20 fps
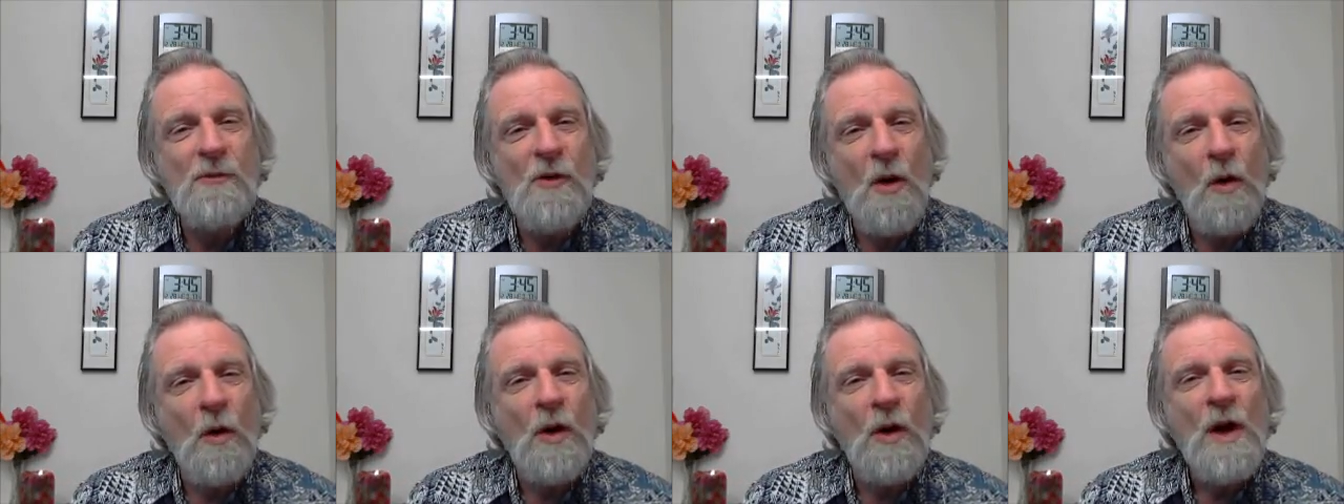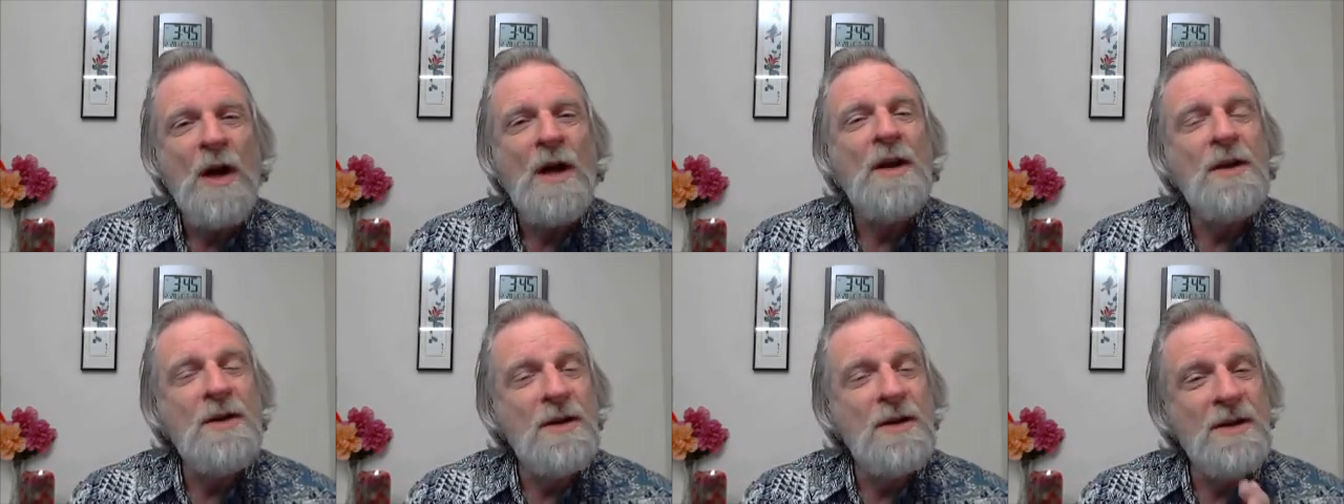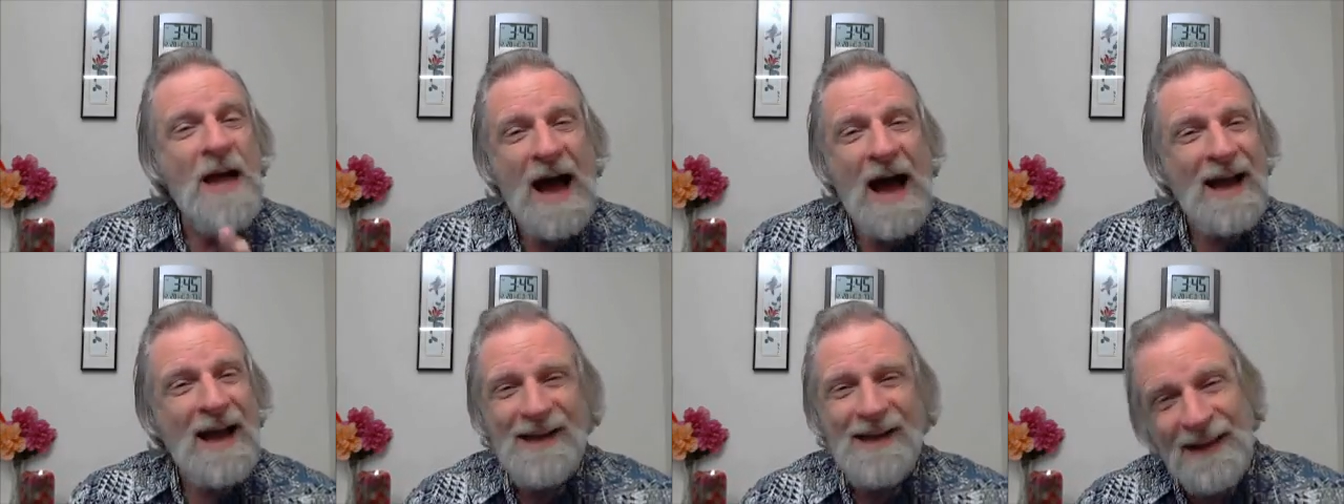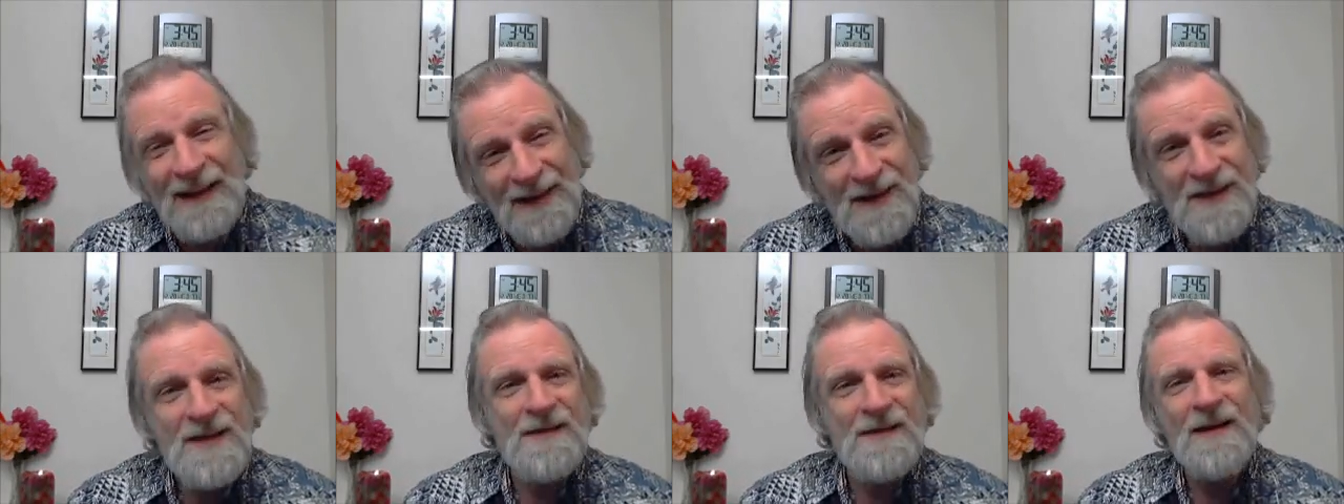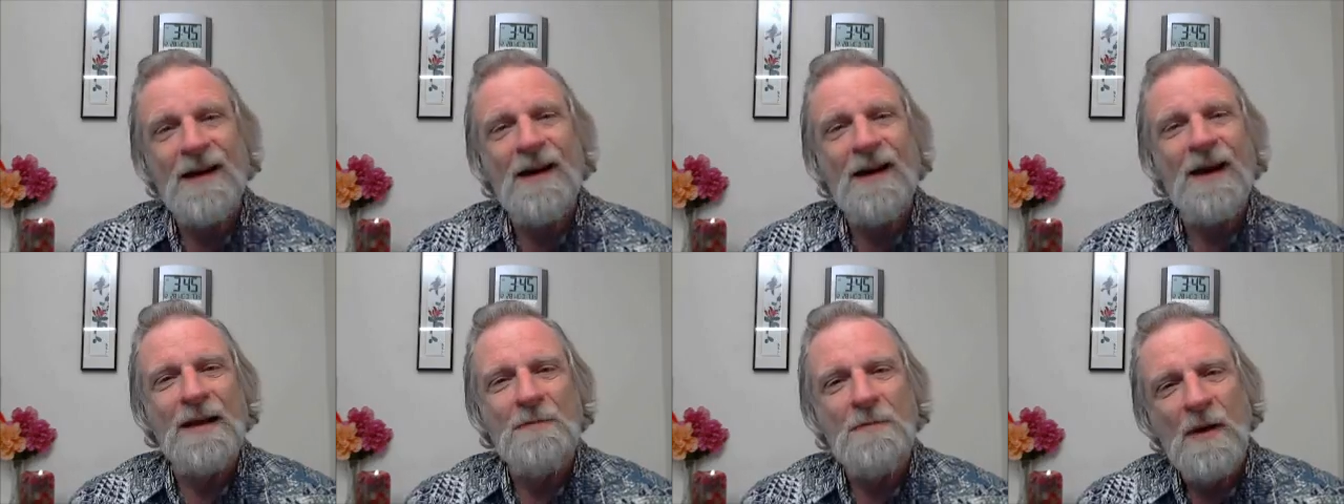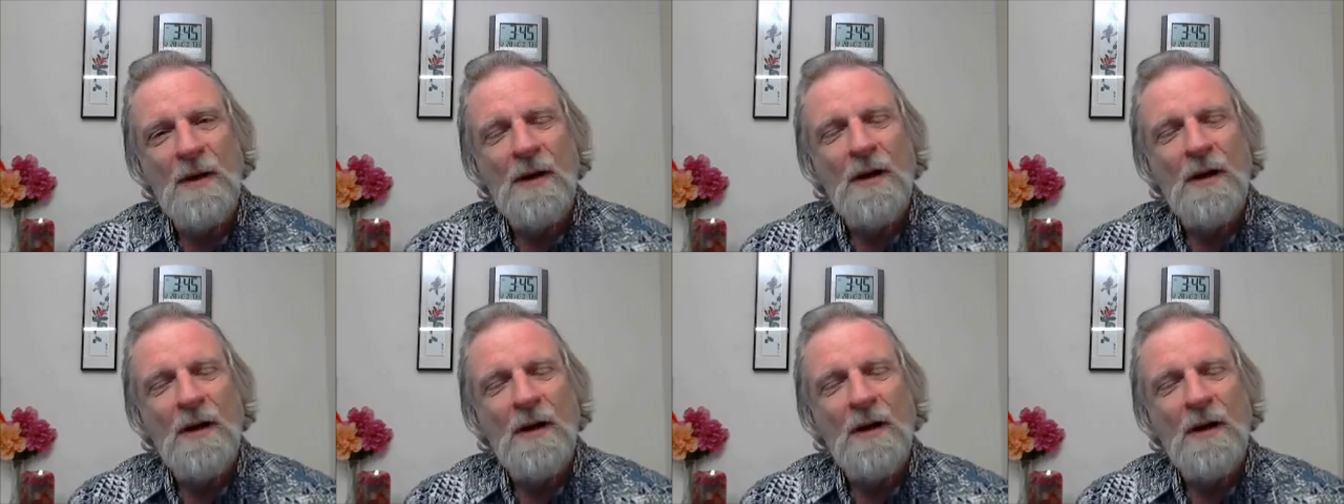role. Not at this time.